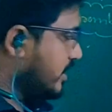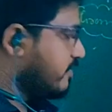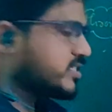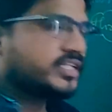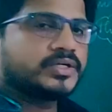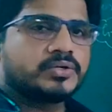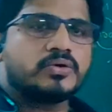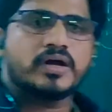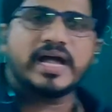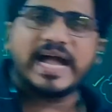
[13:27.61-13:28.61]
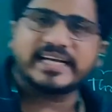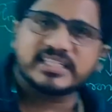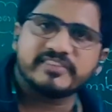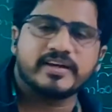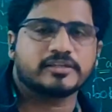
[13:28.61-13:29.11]
converts into
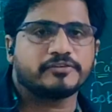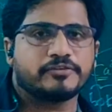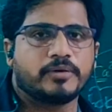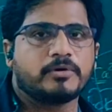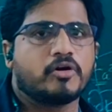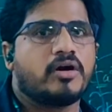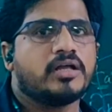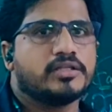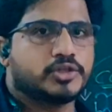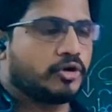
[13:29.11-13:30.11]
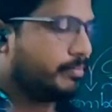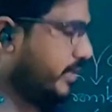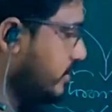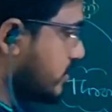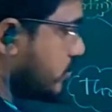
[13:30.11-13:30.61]
activated form called
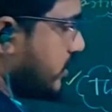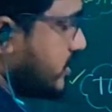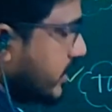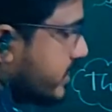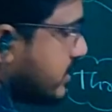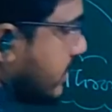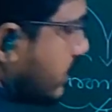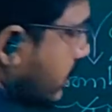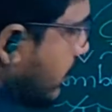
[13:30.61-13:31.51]
thrombin. So this is